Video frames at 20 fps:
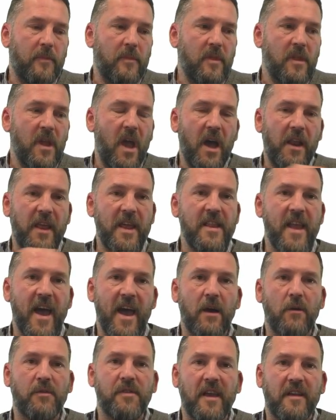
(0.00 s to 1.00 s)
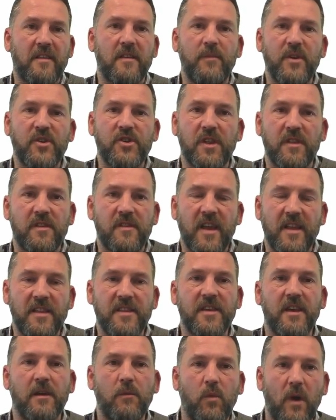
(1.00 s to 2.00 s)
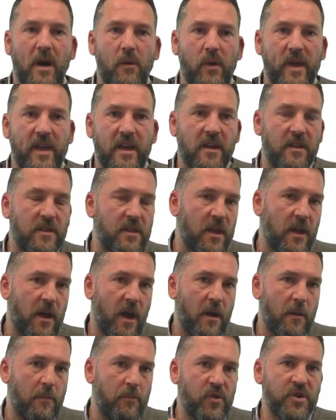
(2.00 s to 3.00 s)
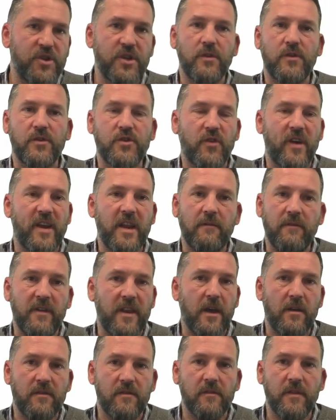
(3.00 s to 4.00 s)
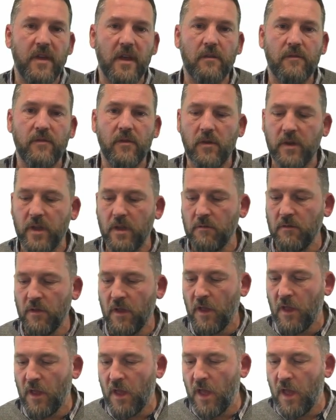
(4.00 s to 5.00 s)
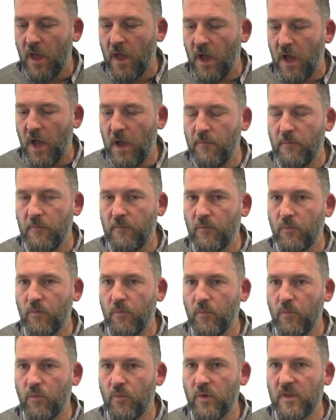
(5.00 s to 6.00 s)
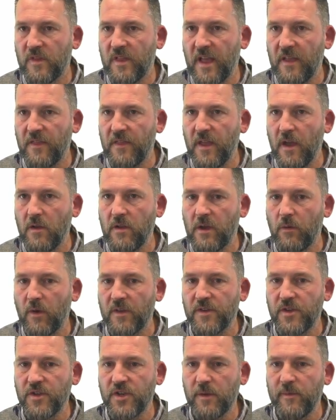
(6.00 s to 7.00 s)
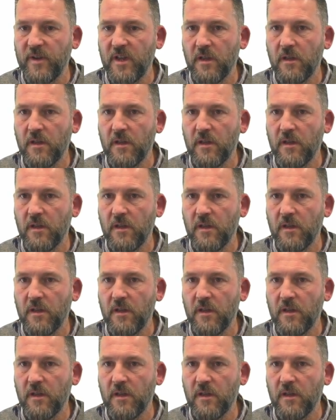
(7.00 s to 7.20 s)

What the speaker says: an in-house exhibition centre where we can produce training videos and things for you. Was that the only question, Joby?